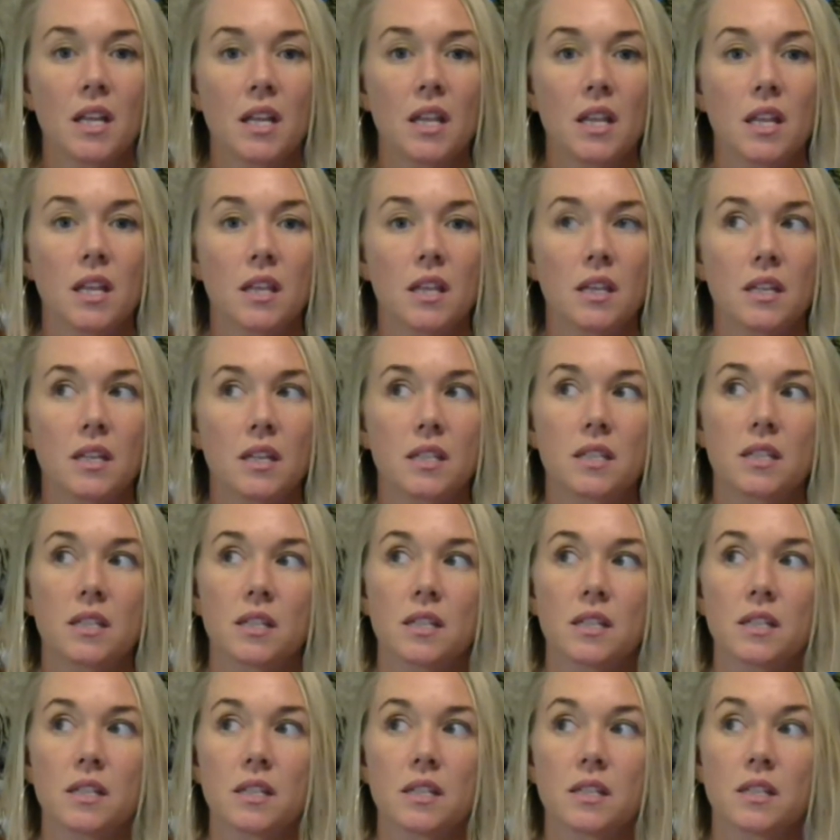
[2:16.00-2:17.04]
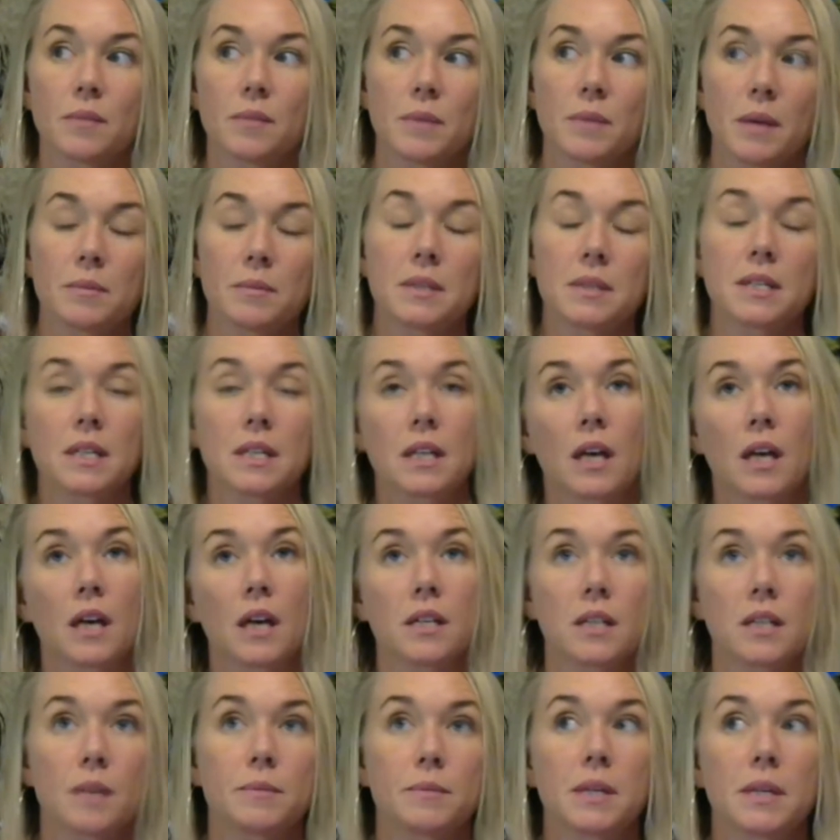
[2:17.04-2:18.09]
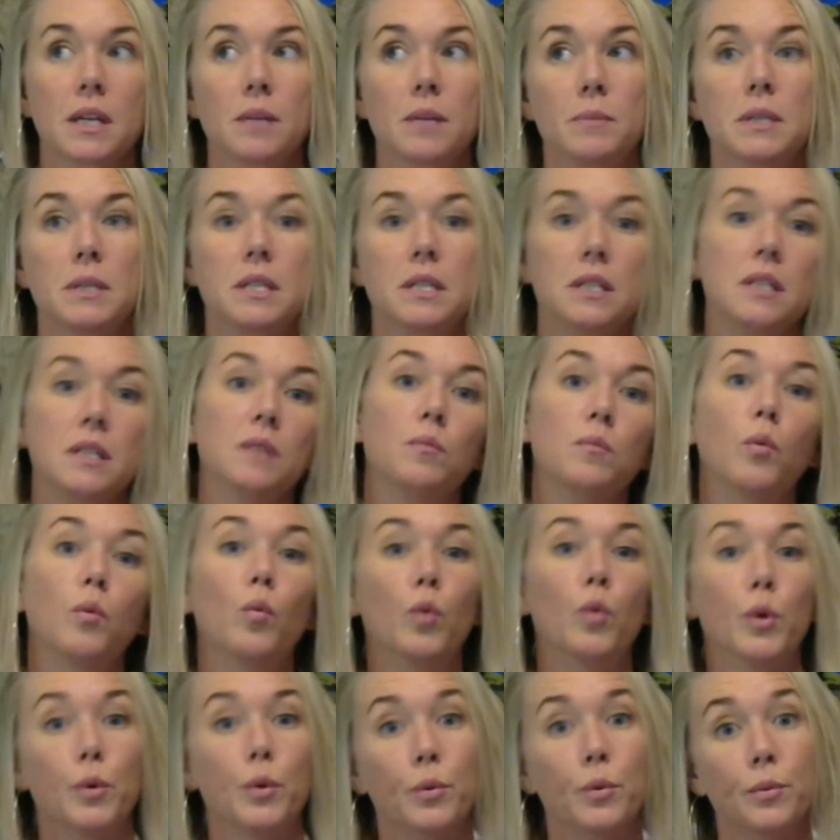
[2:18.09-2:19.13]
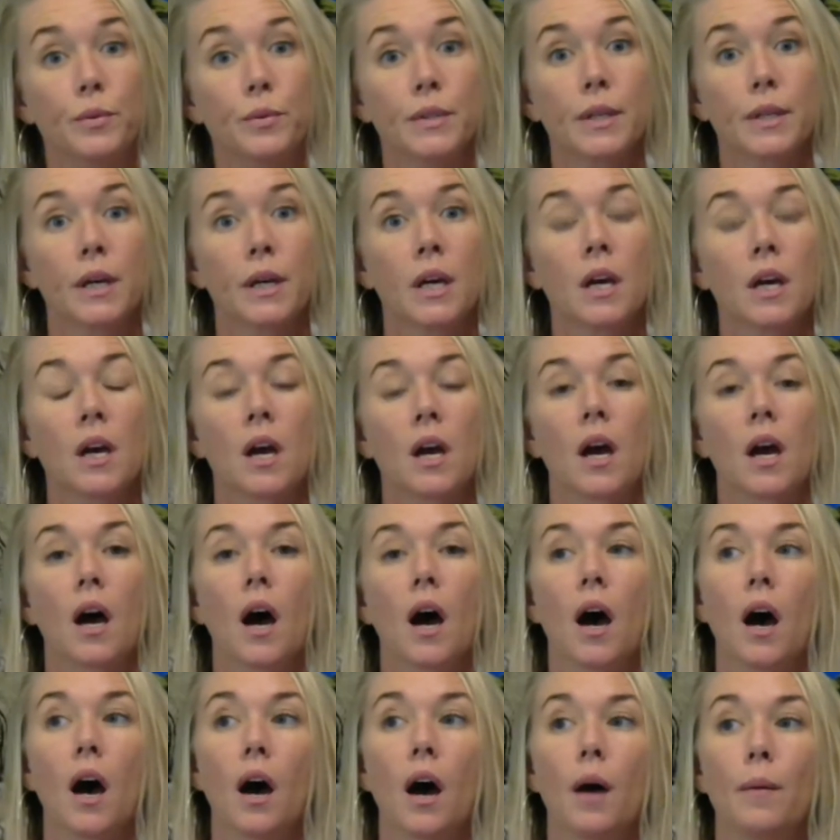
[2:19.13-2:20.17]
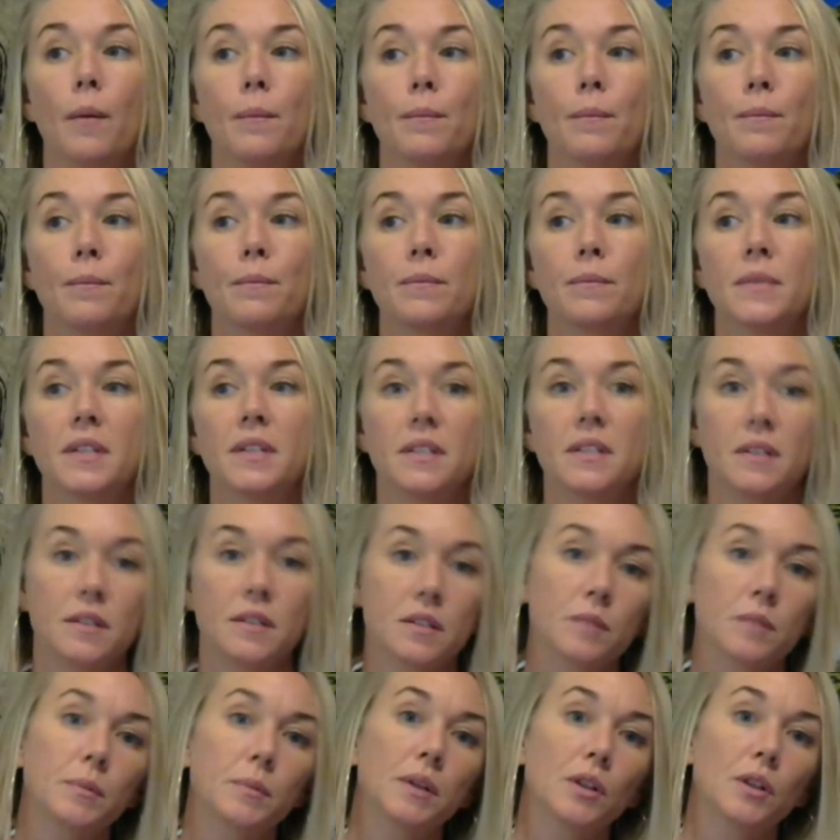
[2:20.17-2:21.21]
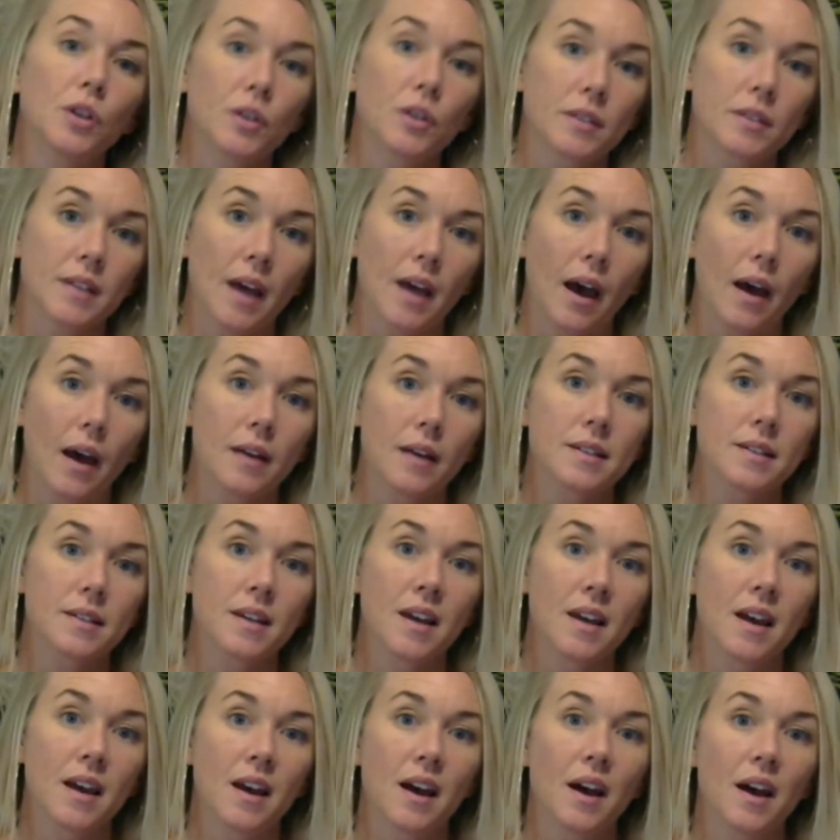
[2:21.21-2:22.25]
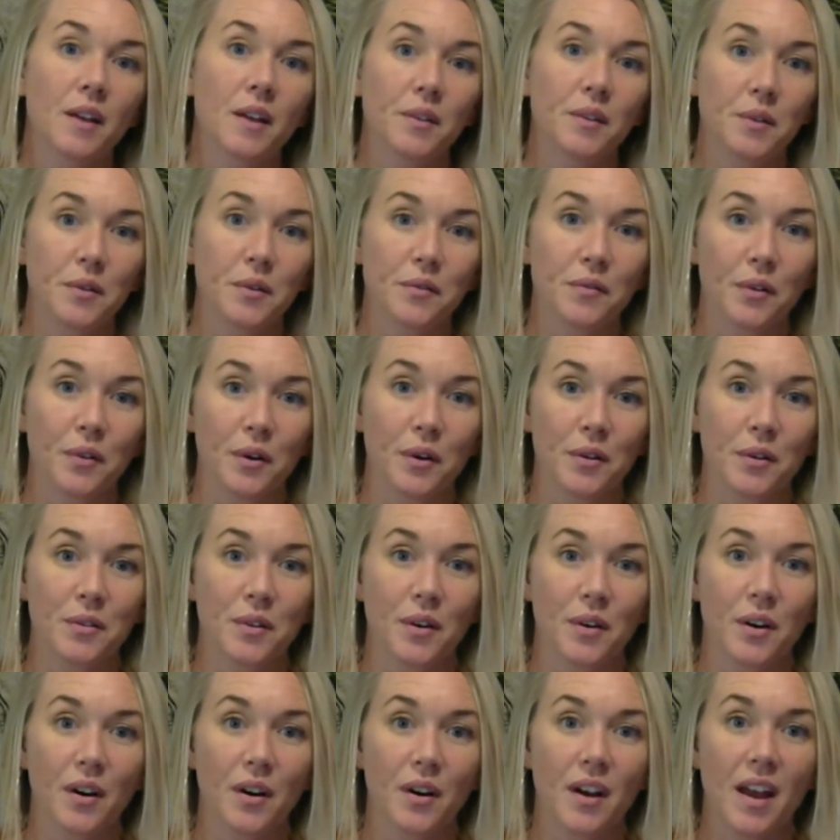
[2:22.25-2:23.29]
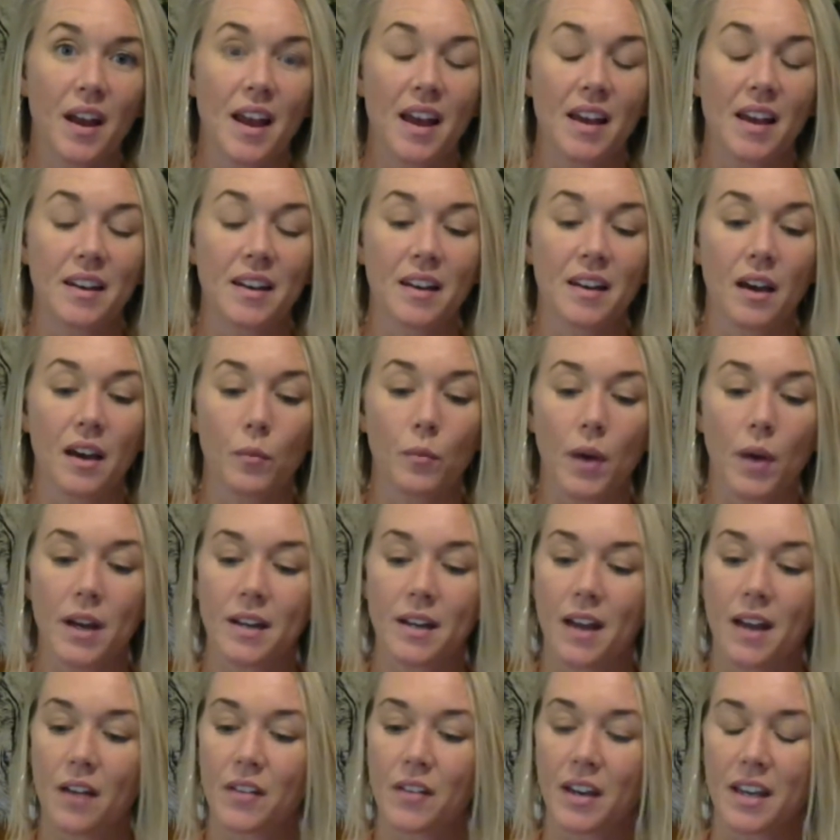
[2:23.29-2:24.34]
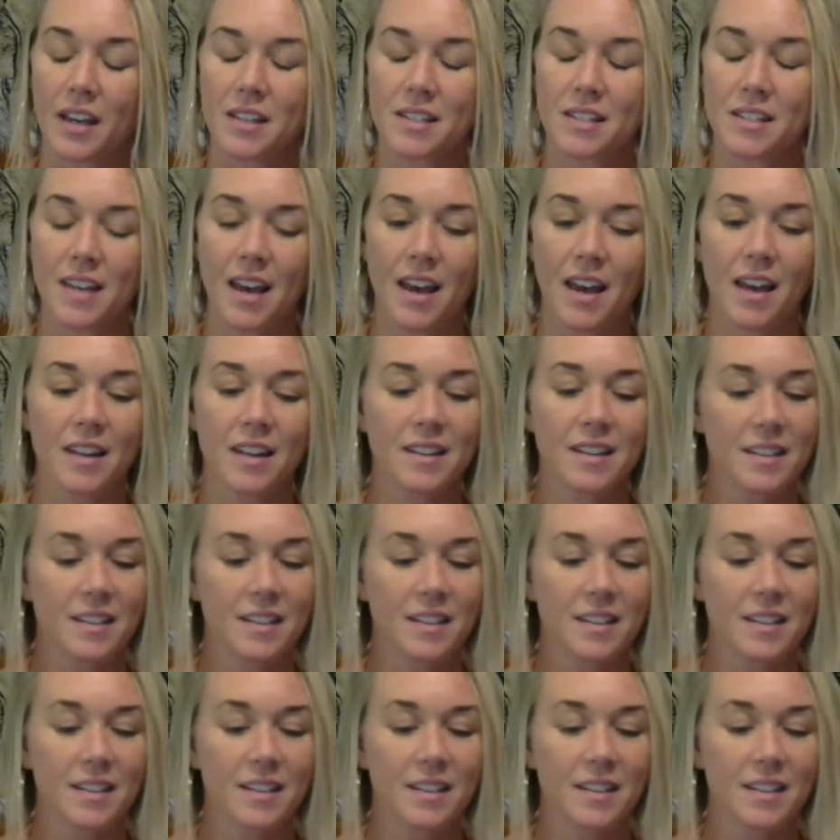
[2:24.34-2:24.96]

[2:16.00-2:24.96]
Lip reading: This sometimes it's a lot of times it can be a deep wound, that needs to be looked at a little further. And right now, like I said,